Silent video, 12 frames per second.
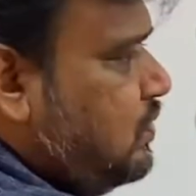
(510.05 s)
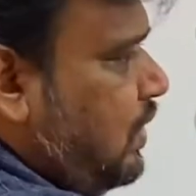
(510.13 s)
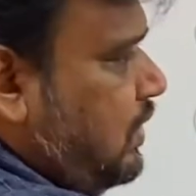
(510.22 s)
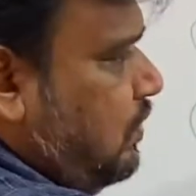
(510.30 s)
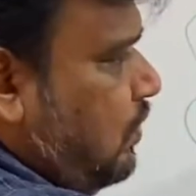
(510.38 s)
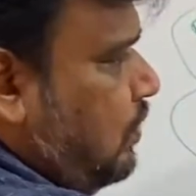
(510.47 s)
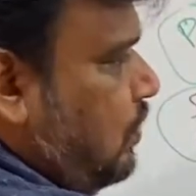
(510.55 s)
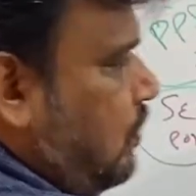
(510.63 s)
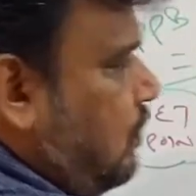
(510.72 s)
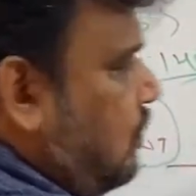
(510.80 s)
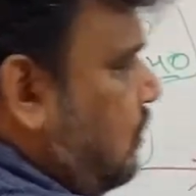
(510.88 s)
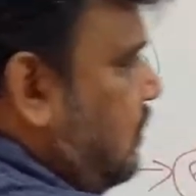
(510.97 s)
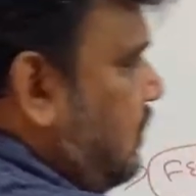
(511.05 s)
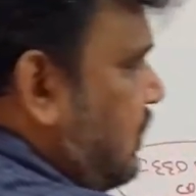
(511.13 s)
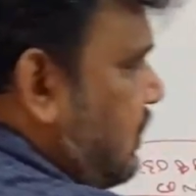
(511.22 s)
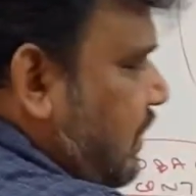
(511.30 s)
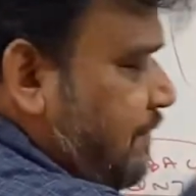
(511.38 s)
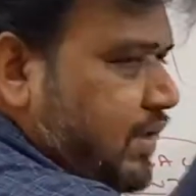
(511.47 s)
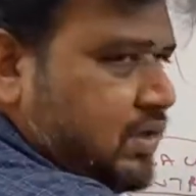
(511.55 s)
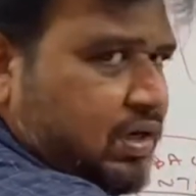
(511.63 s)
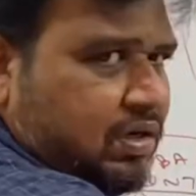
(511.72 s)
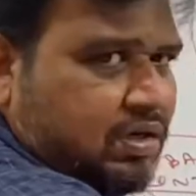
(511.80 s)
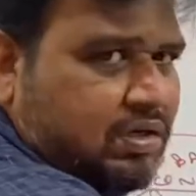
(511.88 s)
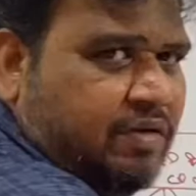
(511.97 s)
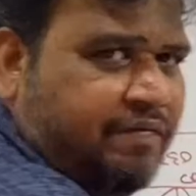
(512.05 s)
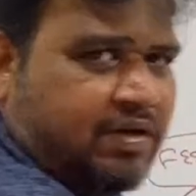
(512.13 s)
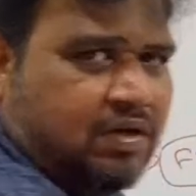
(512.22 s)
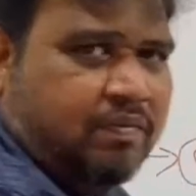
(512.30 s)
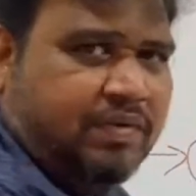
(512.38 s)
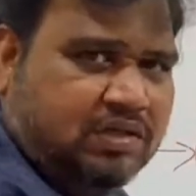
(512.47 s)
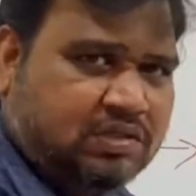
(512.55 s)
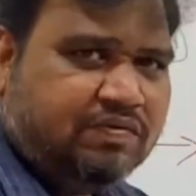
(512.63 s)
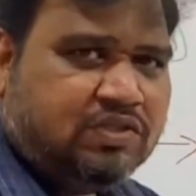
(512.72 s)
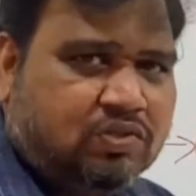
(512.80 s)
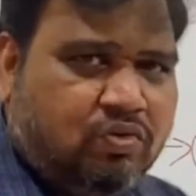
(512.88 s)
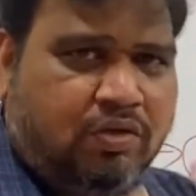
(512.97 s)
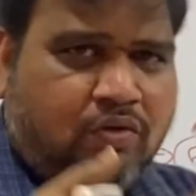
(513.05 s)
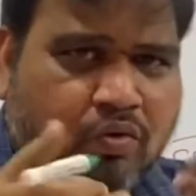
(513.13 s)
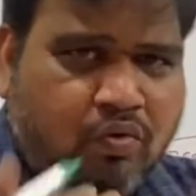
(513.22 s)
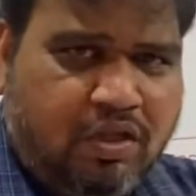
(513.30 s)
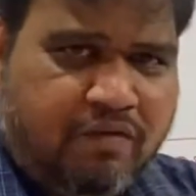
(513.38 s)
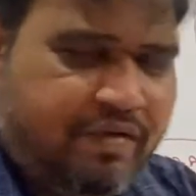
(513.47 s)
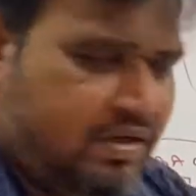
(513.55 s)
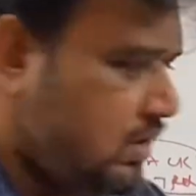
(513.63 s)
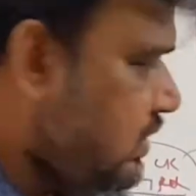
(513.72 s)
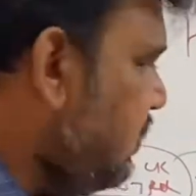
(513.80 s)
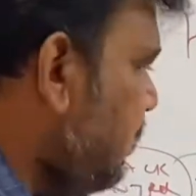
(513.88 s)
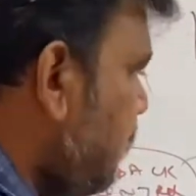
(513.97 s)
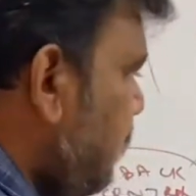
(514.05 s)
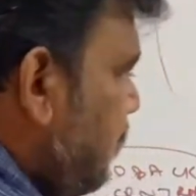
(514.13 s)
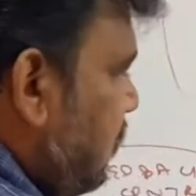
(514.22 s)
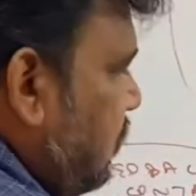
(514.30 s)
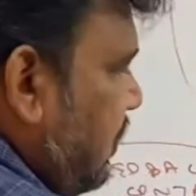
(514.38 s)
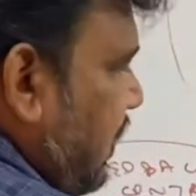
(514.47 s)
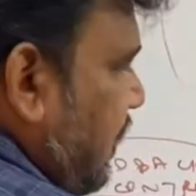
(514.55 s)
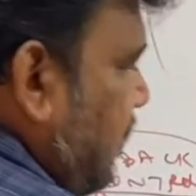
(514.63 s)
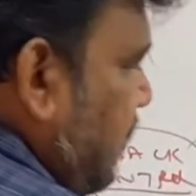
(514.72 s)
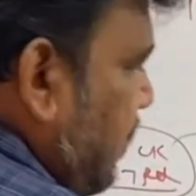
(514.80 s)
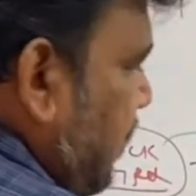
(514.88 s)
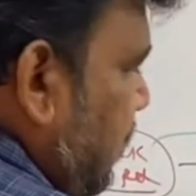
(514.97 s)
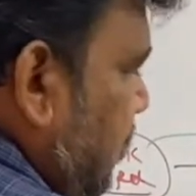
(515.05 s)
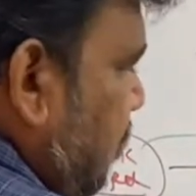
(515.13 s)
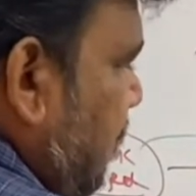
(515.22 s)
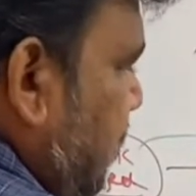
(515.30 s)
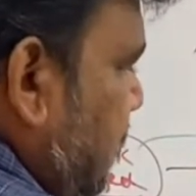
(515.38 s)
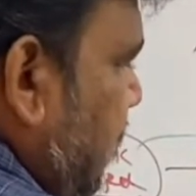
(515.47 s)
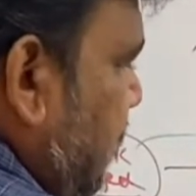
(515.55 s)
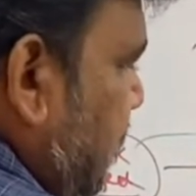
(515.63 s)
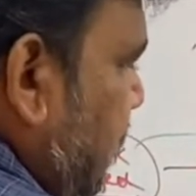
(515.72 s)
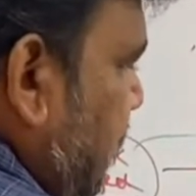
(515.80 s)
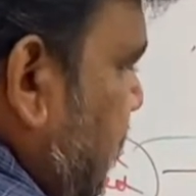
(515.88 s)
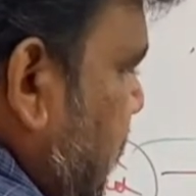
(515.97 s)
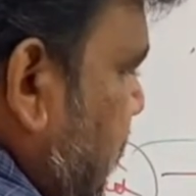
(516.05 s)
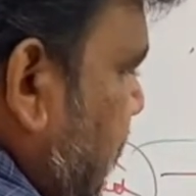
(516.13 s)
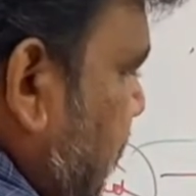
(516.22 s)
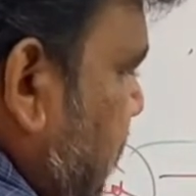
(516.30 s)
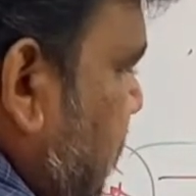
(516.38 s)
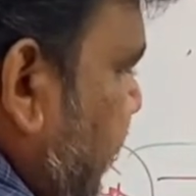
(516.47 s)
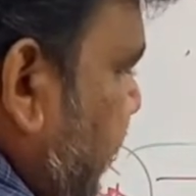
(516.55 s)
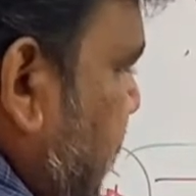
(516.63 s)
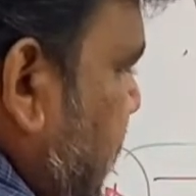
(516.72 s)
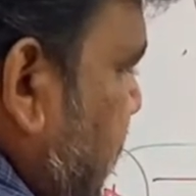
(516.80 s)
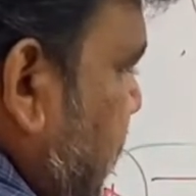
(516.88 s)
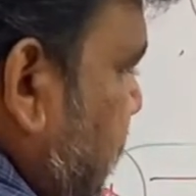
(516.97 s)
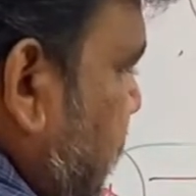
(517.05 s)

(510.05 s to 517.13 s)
What it will do? The effector means which is going to do the effect. So here the insulin starts increasing, that is the effect.